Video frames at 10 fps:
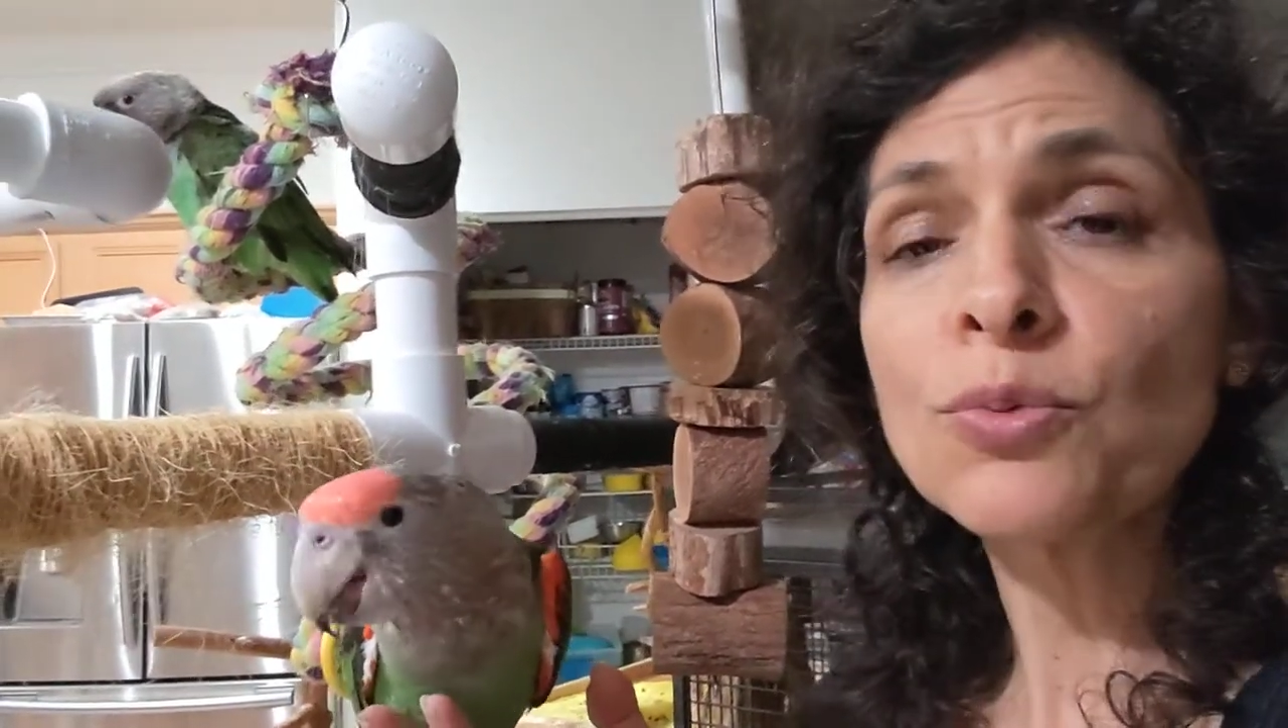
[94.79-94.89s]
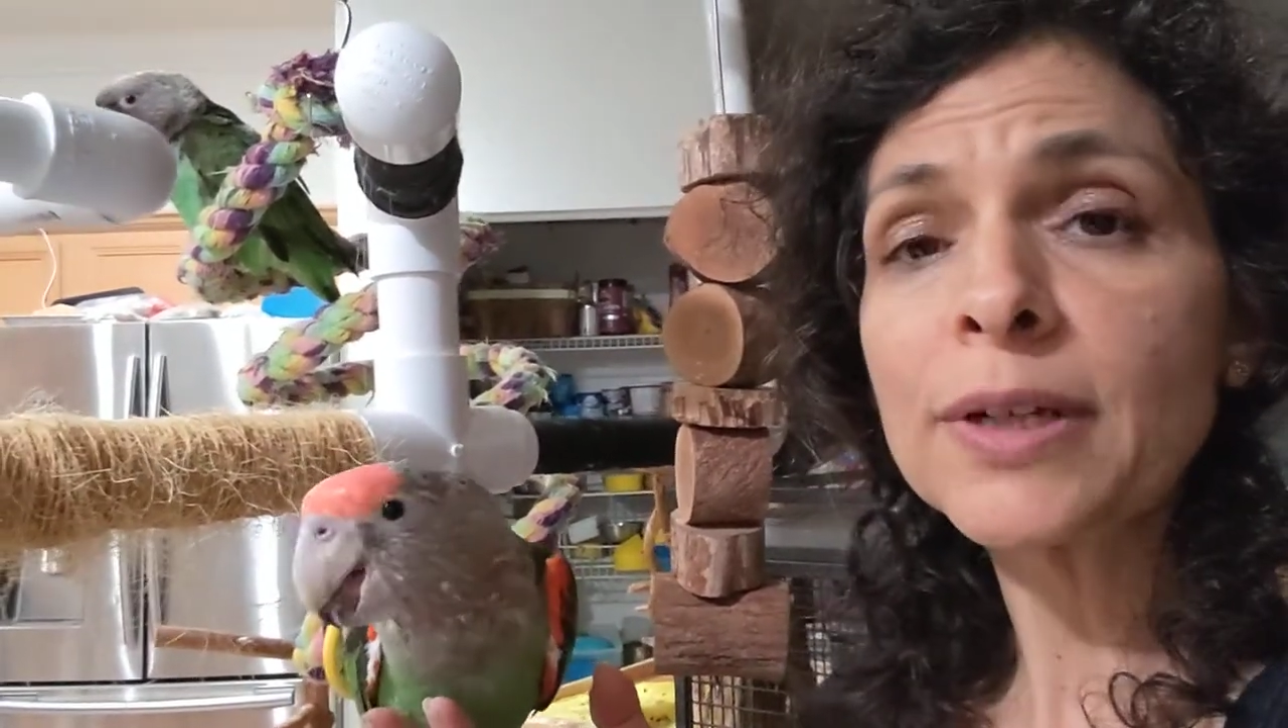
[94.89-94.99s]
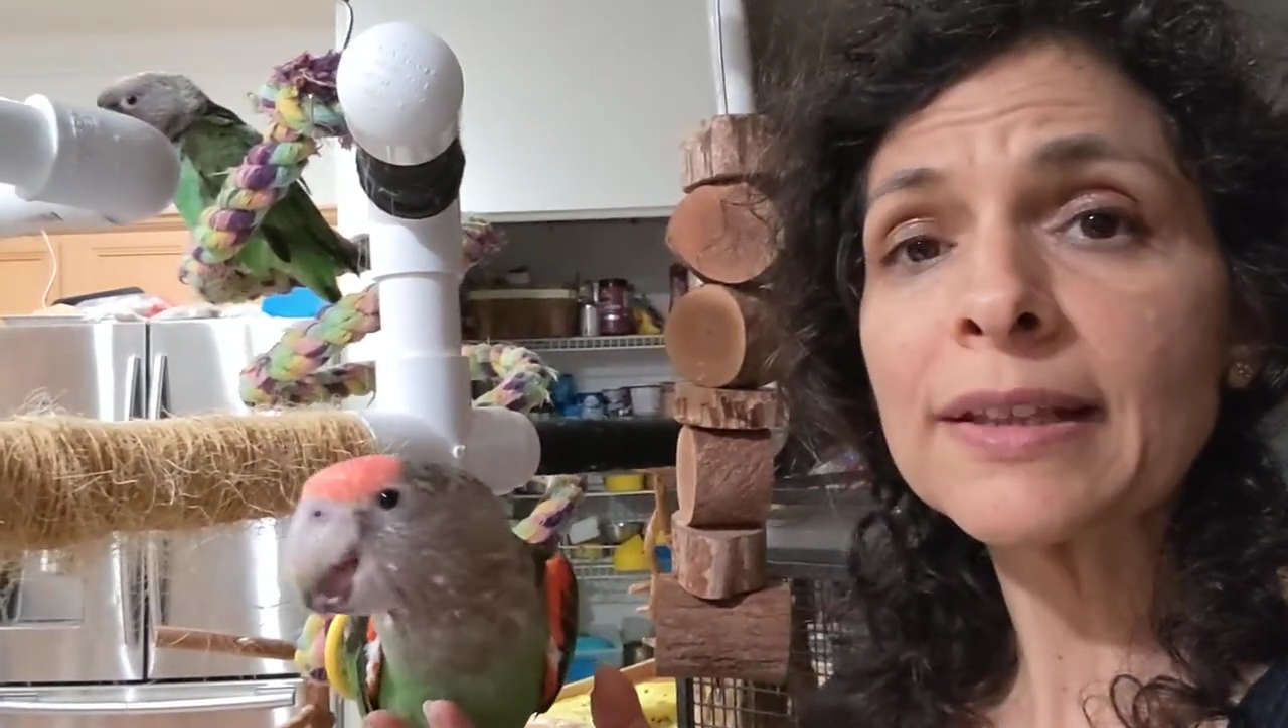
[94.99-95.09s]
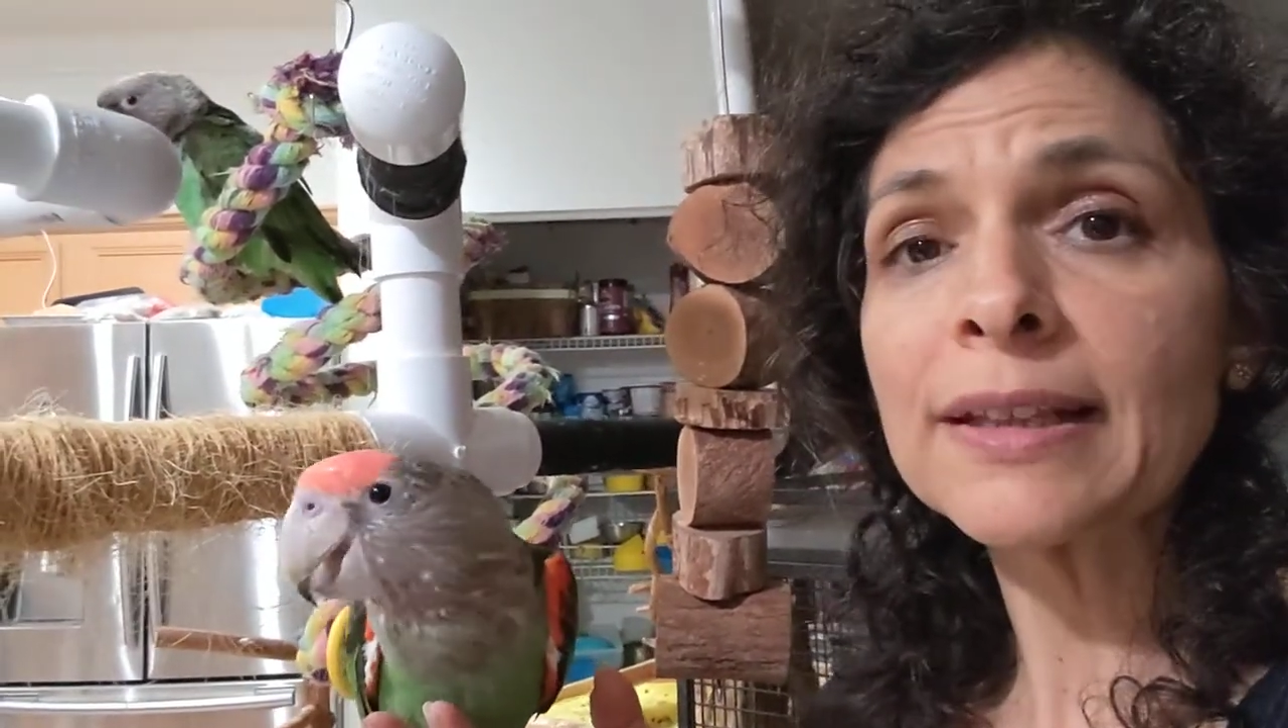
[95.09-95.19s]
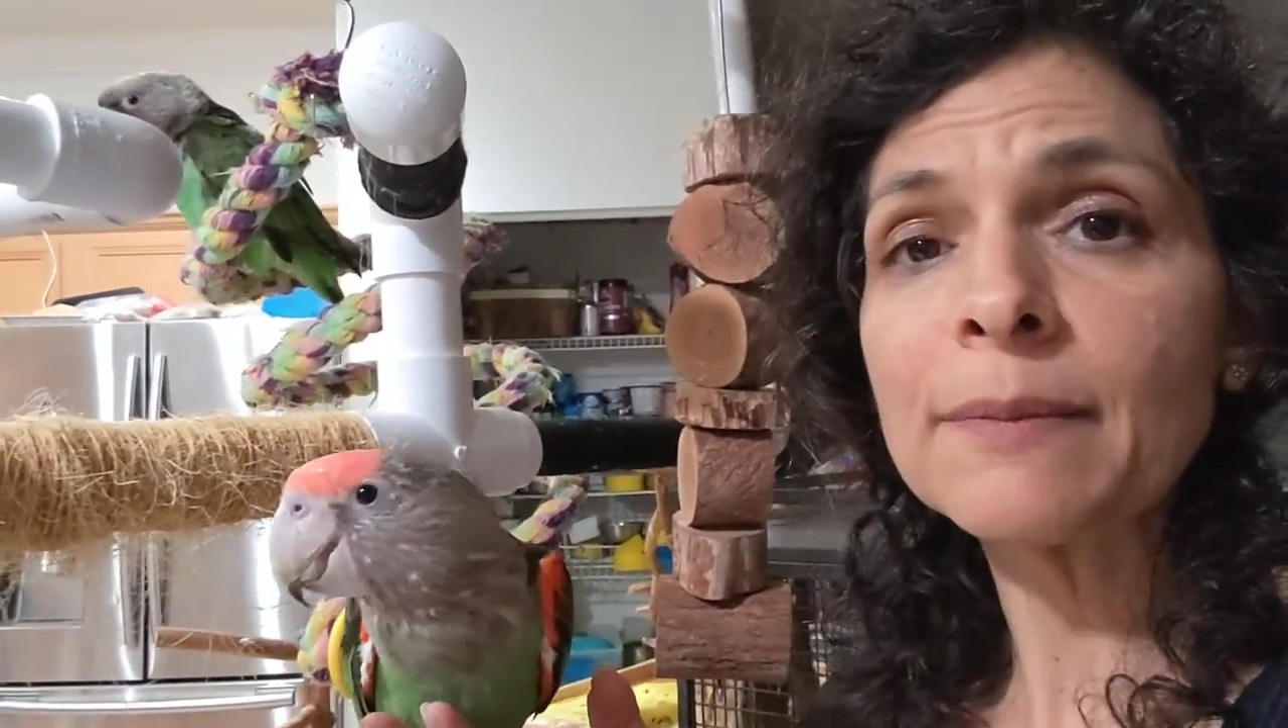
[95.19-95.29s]

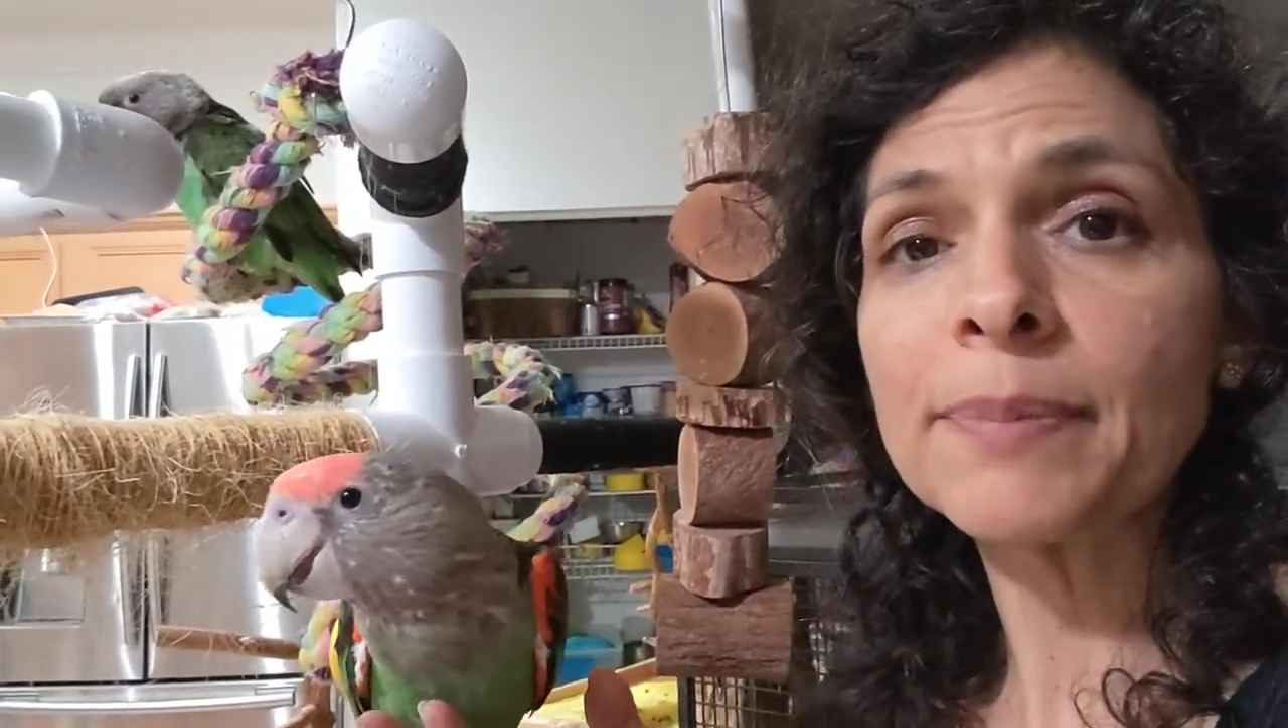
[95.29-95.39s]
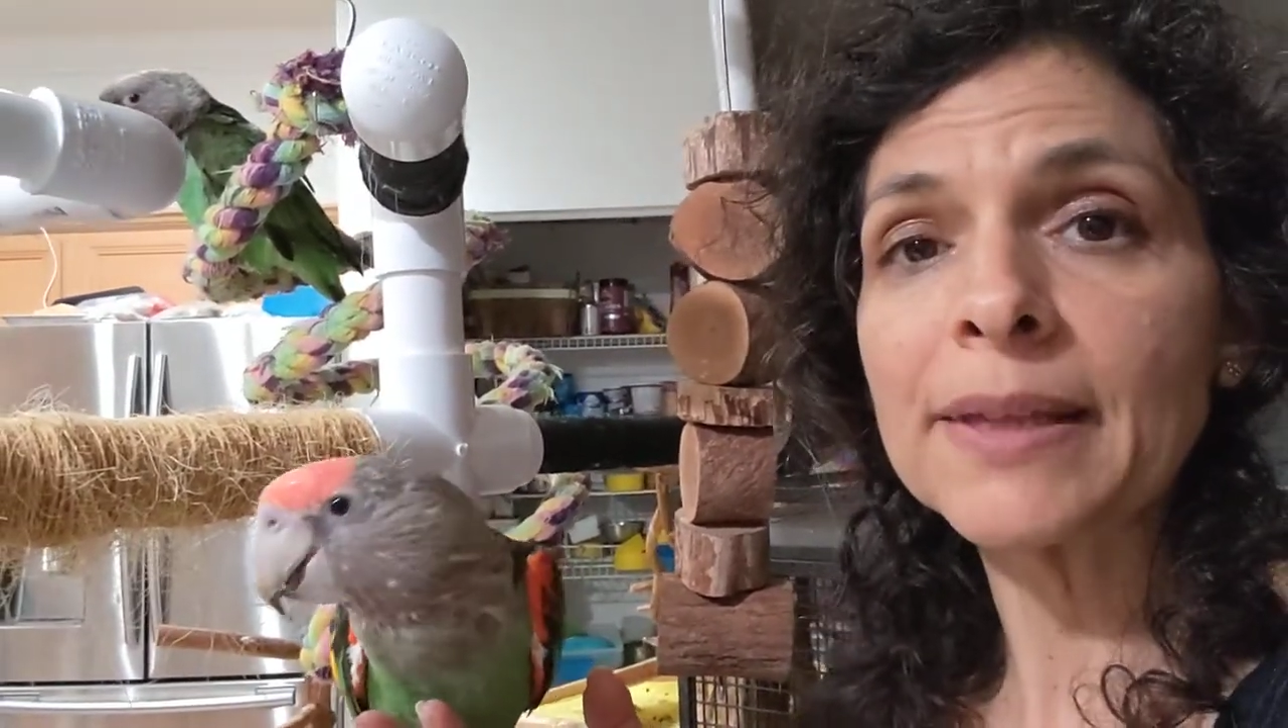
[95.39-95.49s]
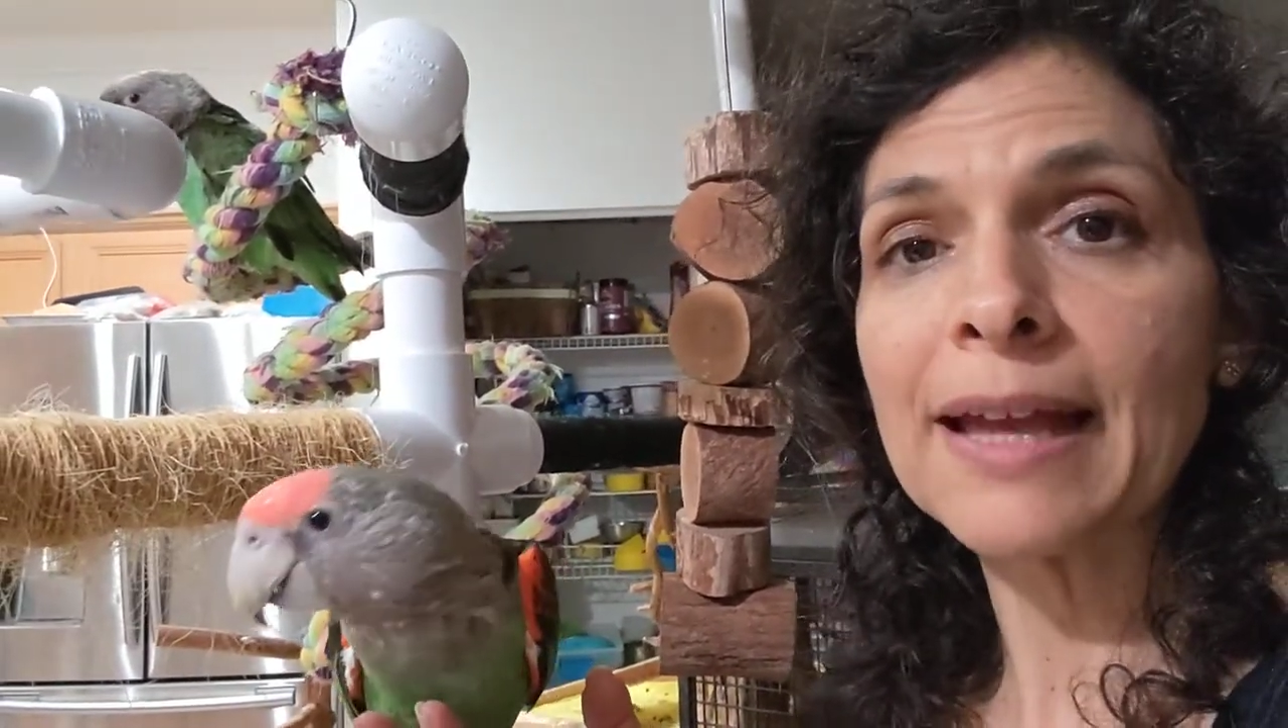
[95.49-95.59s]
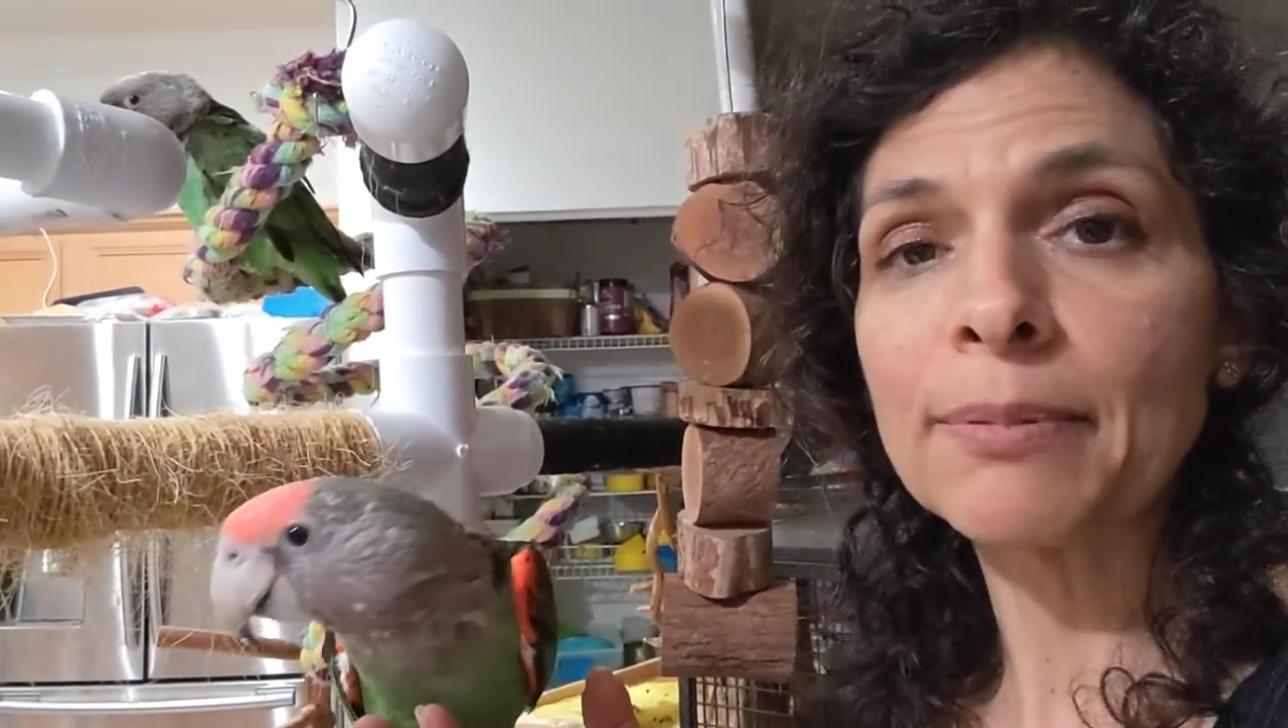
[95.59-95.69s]
really be